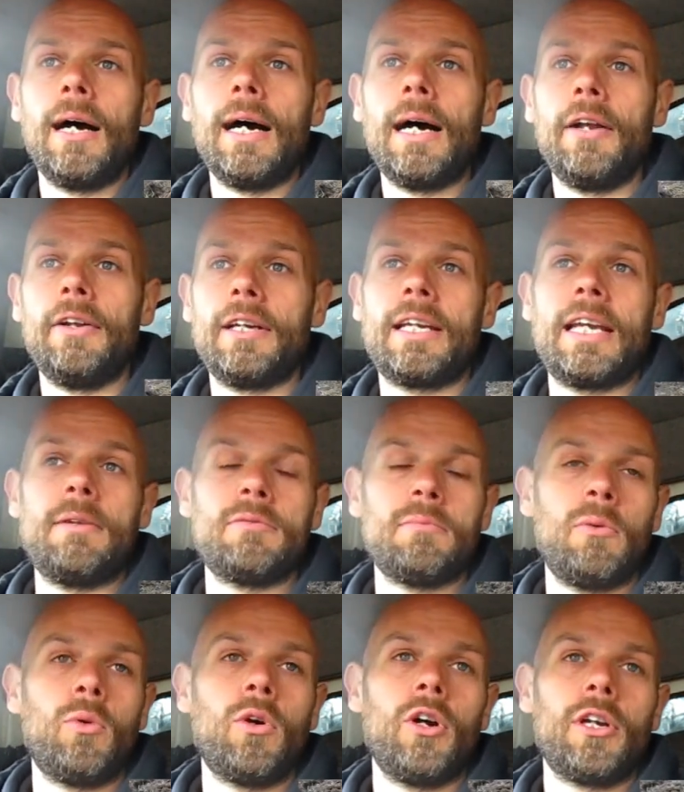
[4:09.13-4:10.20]
and it keeps
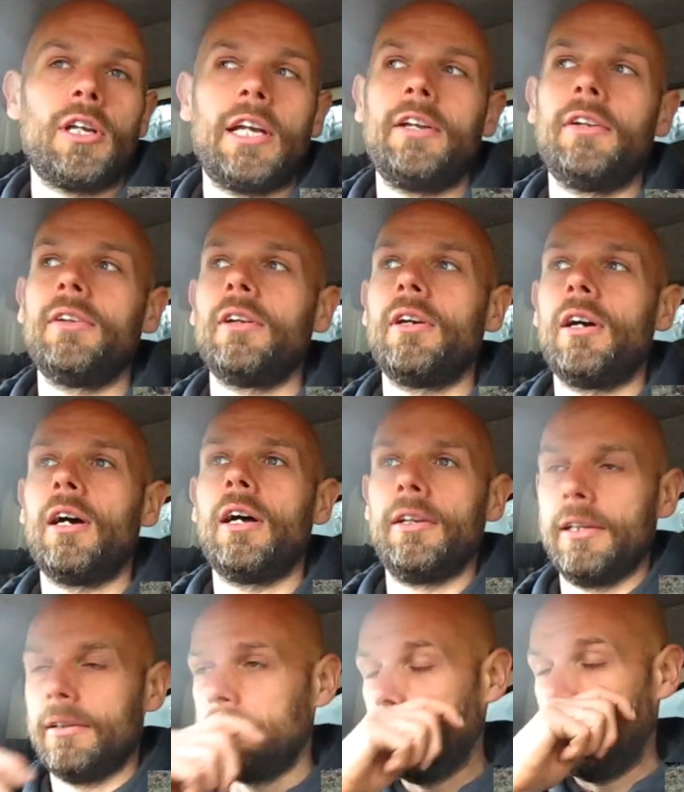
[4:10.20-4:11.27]
me working,
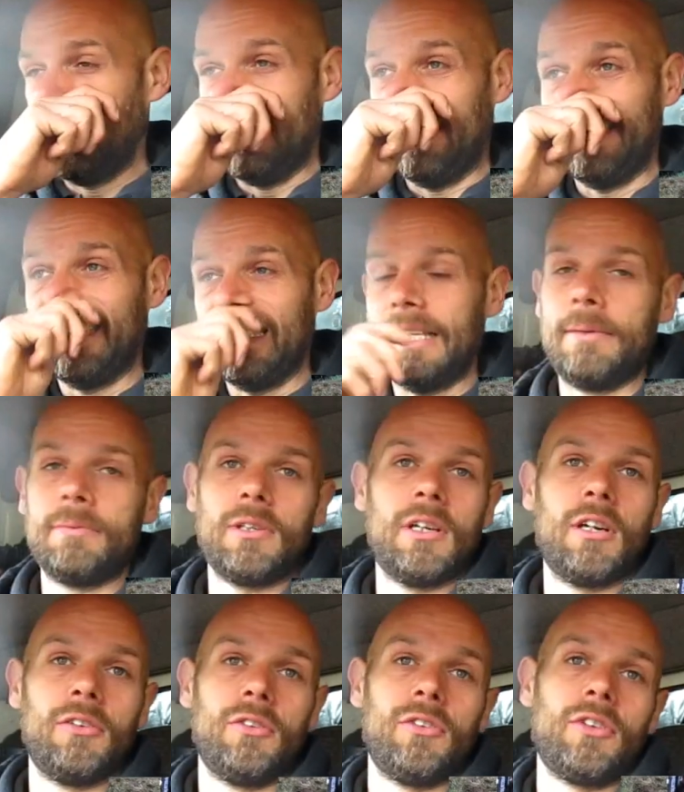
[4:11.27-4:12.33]
and it keeps the
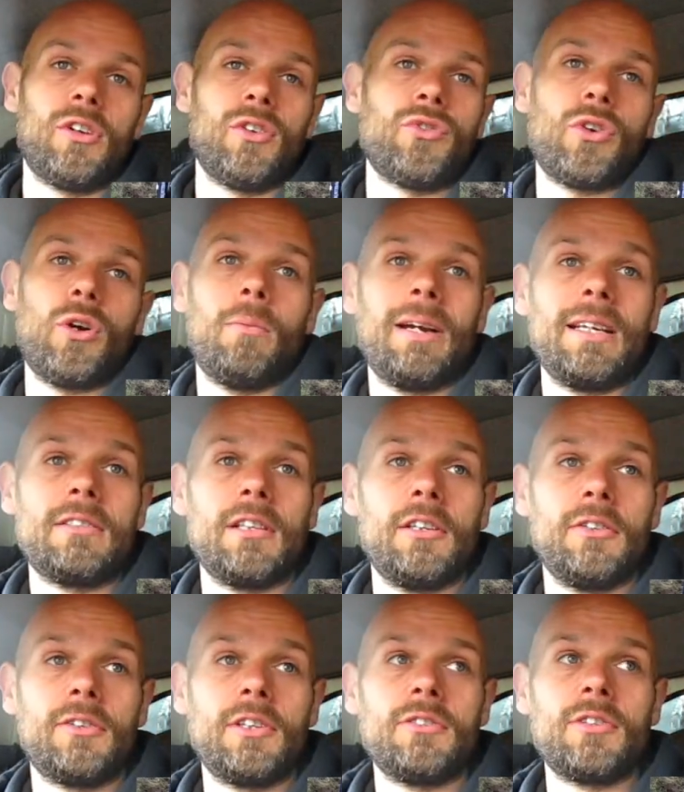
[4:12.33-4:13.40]
garden under control
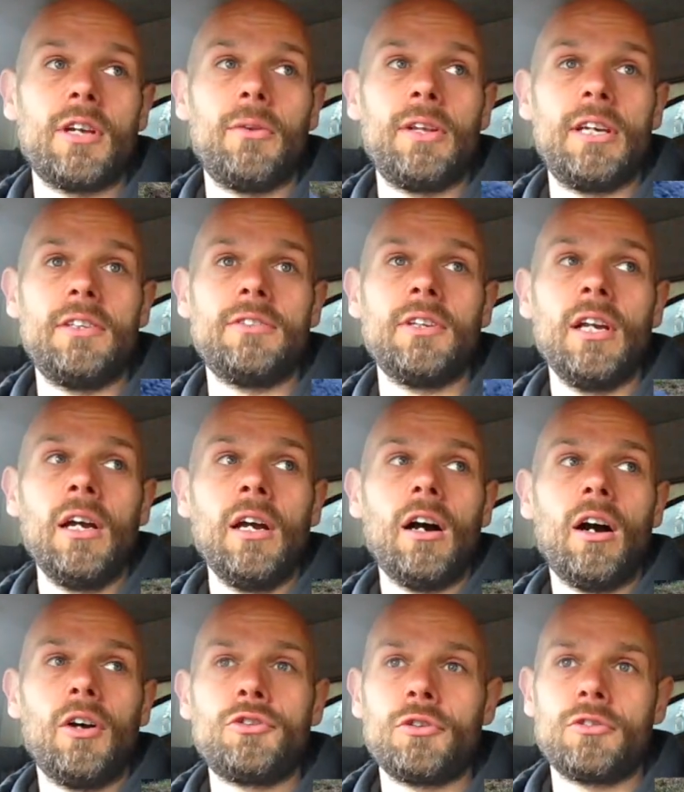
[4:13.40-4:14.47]
basically, doesn't it? So these
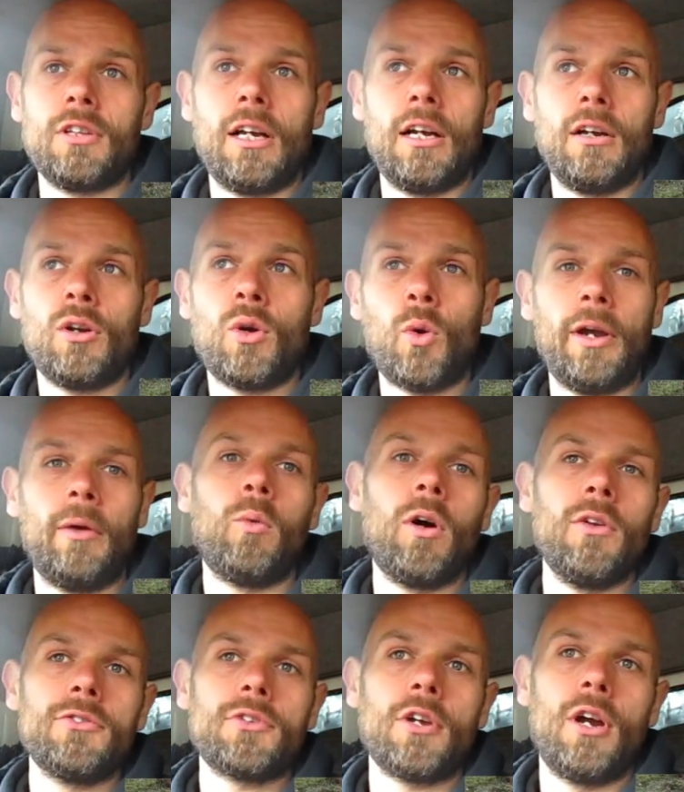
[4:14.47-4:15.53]
are just like a quick
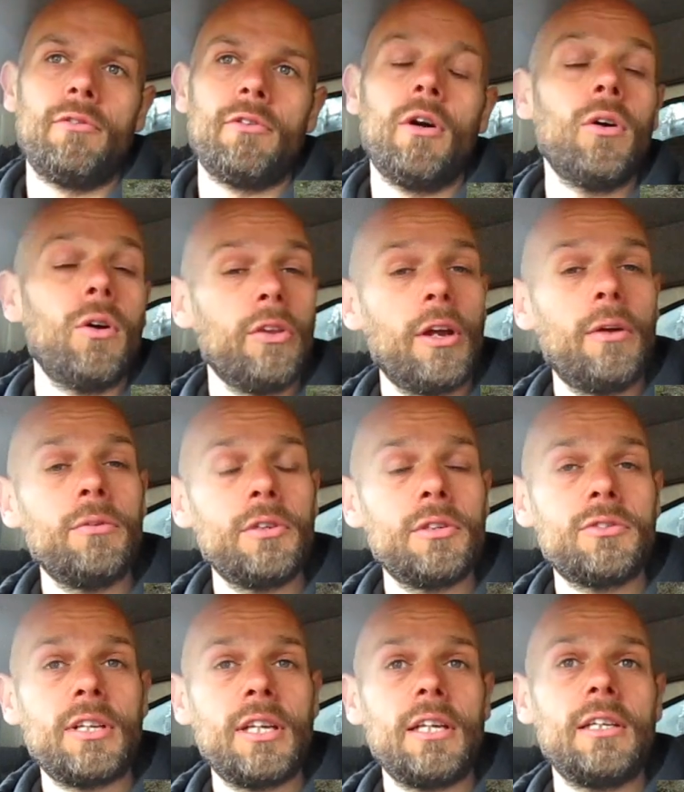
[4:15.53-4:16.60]
once over, although you
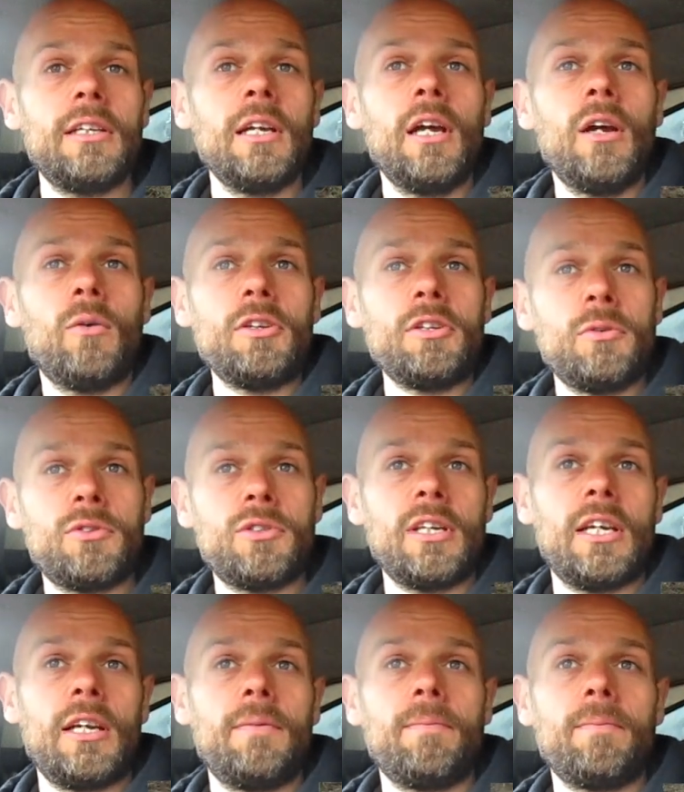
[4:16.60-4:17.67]
see, when you
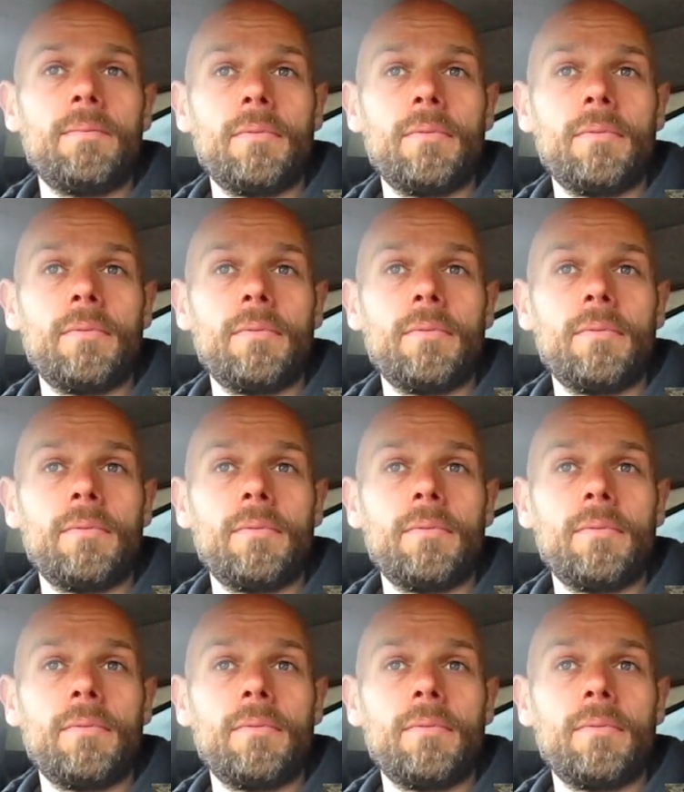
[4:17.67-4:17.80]
see it,